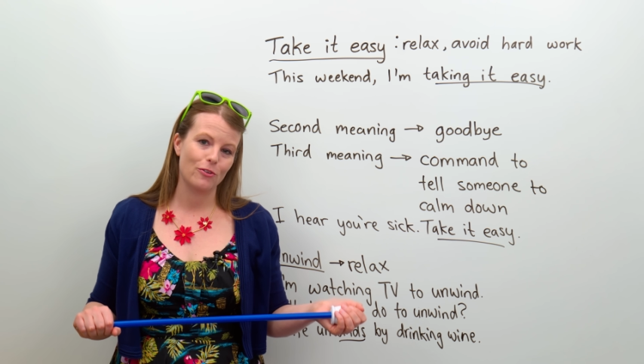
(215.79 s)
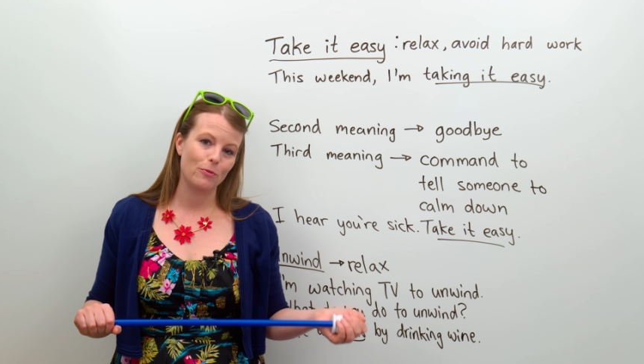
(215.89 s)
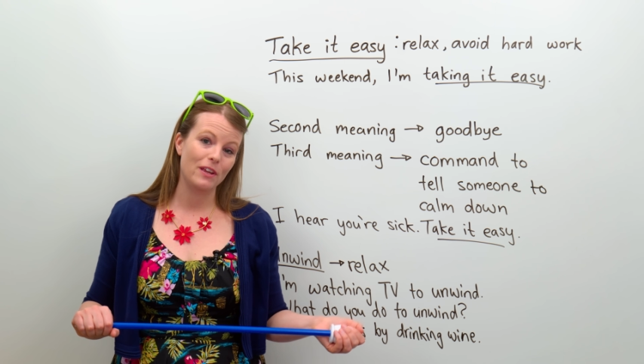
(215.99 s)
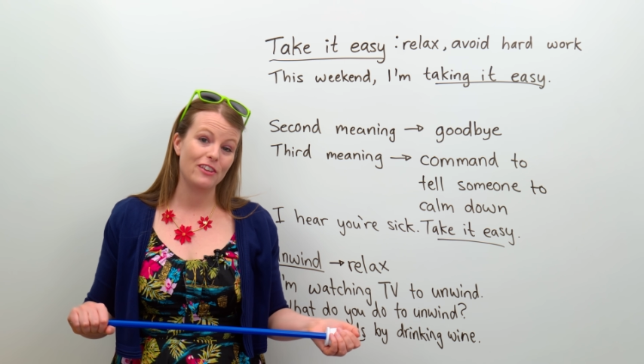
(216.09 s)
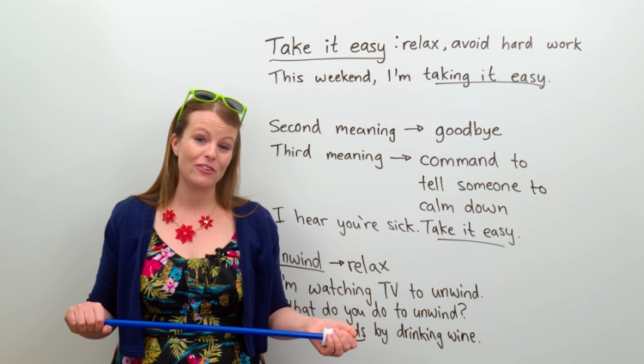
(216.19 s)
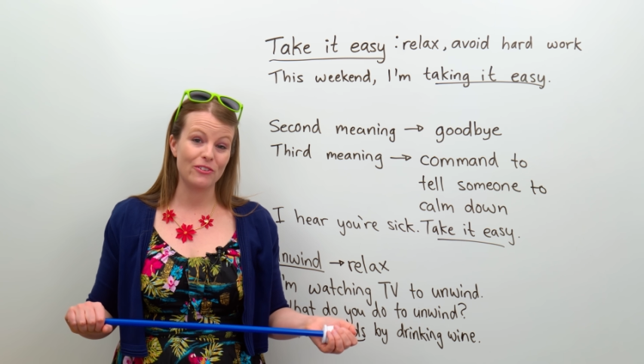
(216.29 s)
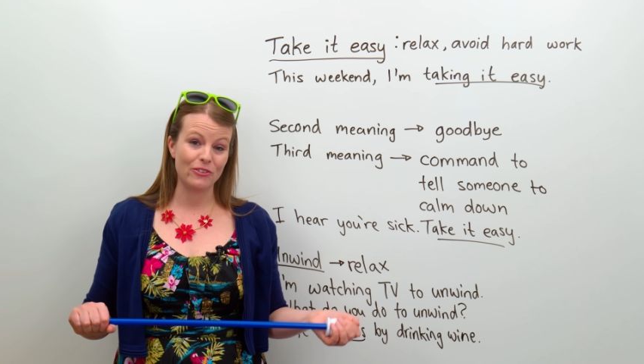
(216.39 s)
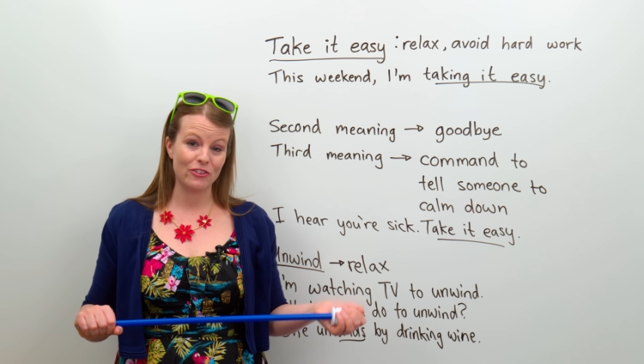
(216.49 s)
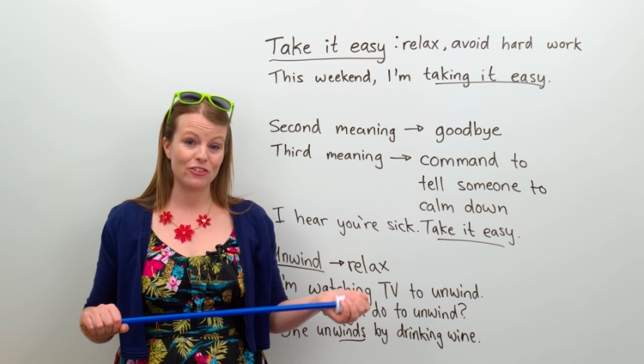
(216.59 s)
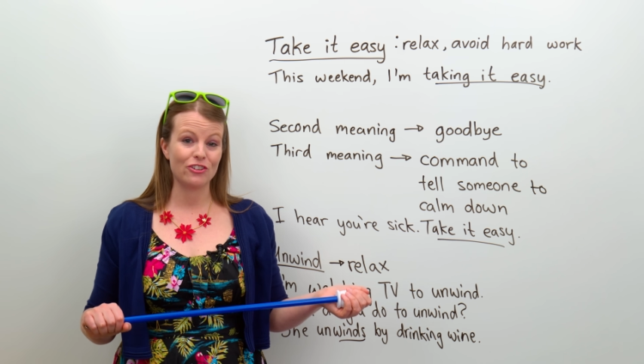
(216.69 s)
we
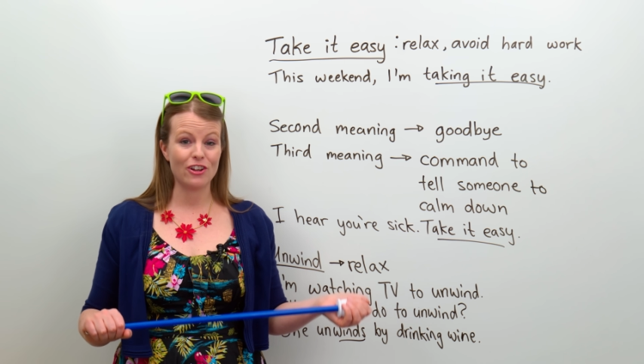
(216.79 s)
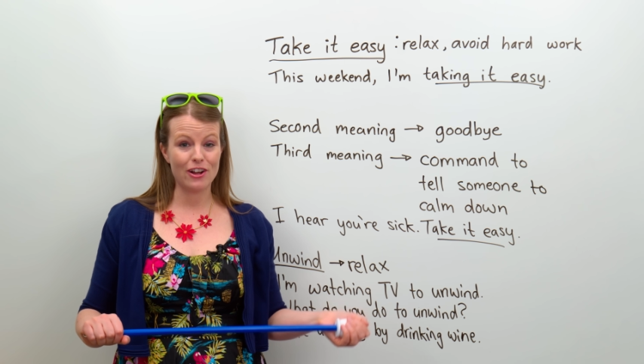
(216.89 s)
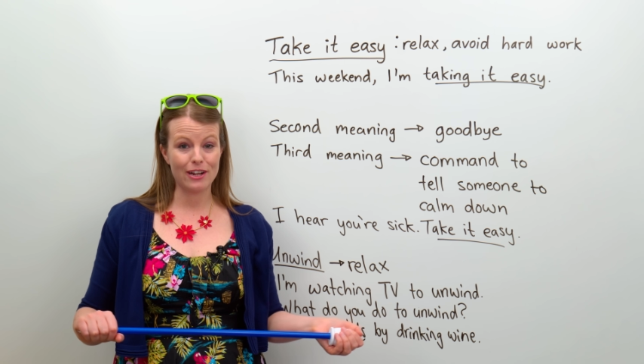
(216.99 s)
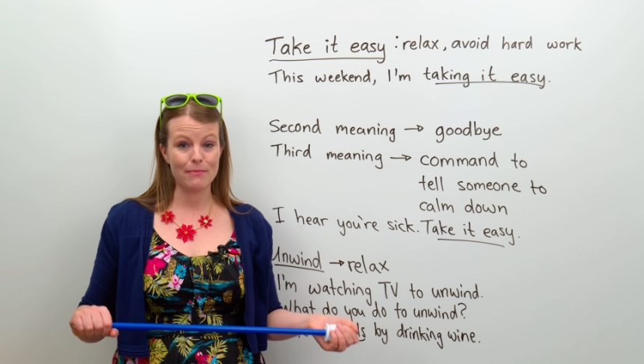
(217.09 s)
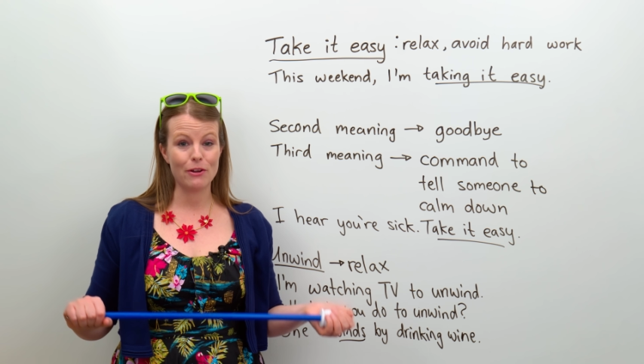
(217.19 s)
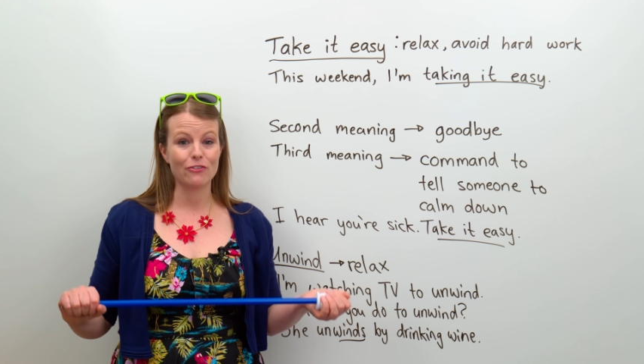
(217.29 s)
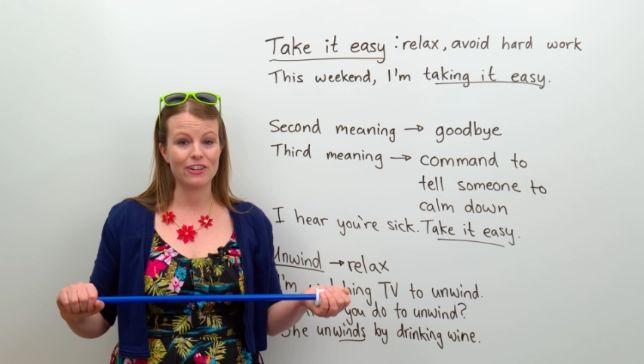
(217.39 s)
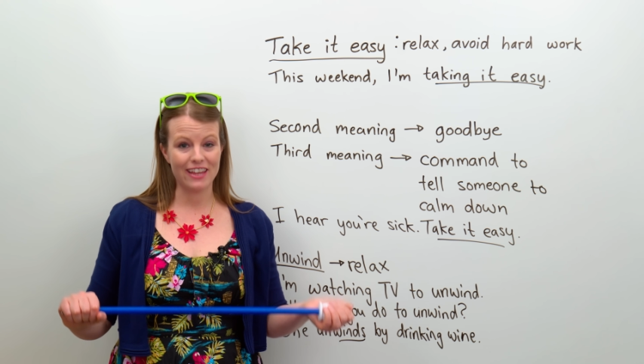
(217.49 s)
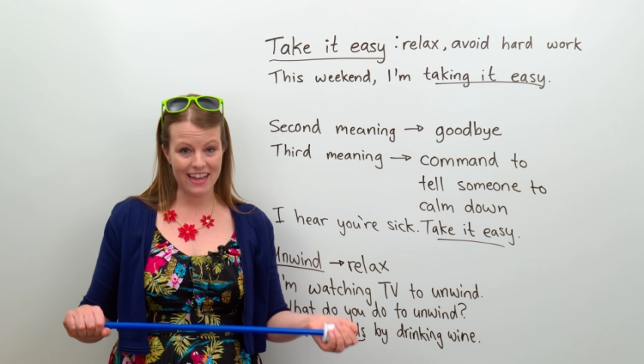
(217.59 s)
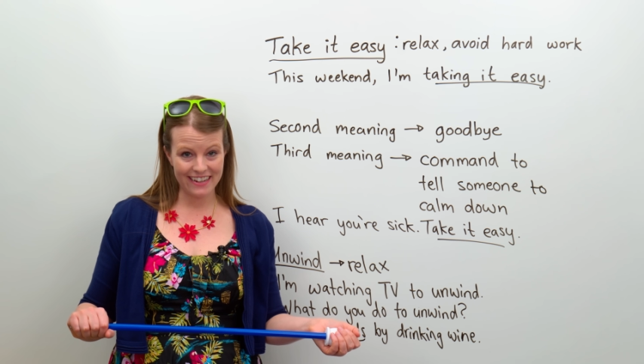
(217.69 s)
use to talk about
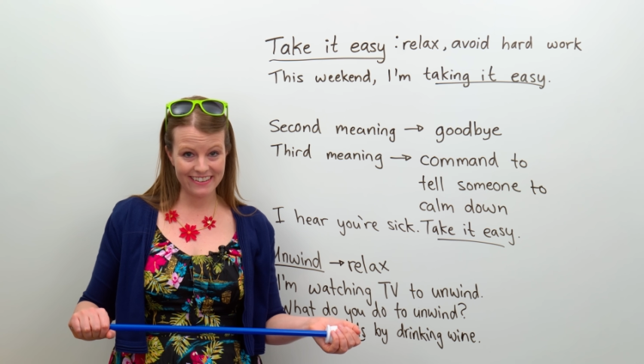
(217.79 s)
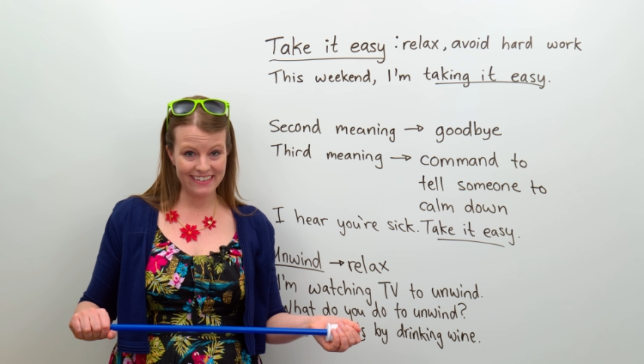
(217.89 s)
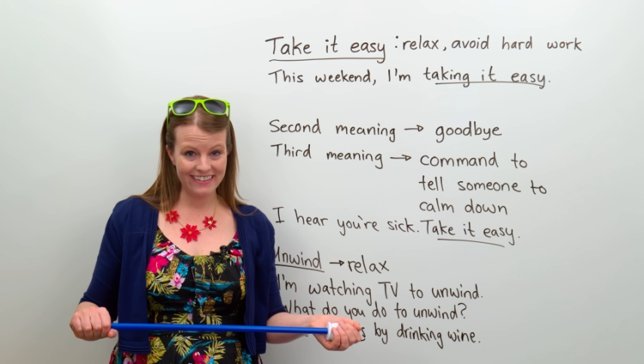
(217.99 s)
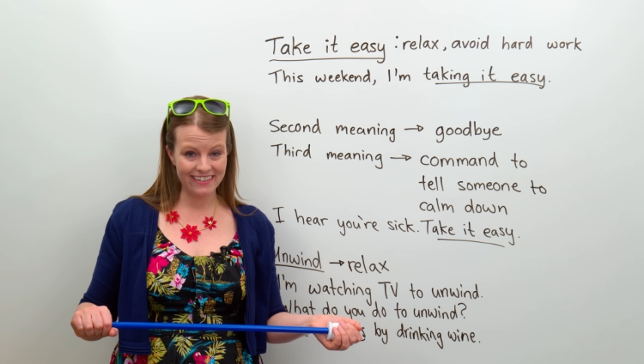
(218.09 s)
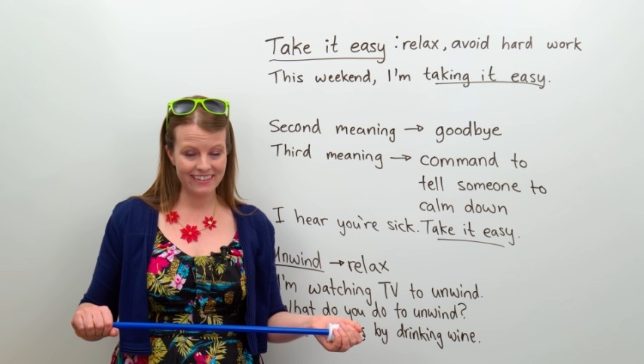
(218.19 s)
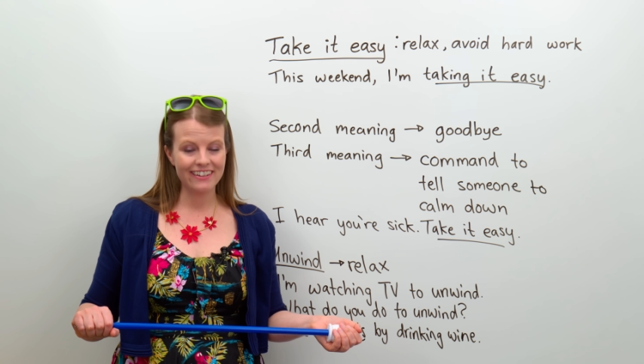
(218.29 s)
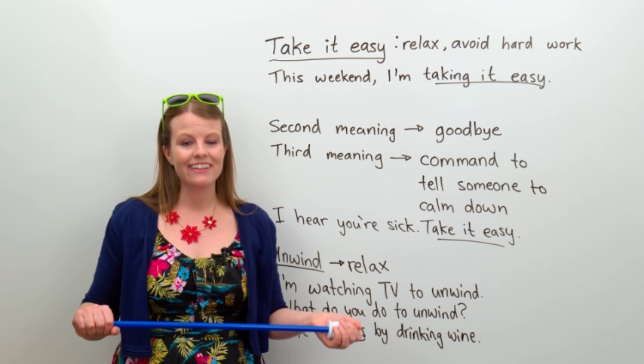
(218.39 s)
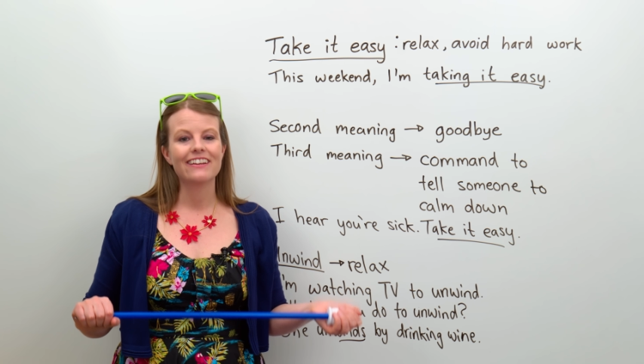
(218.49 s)
relaxing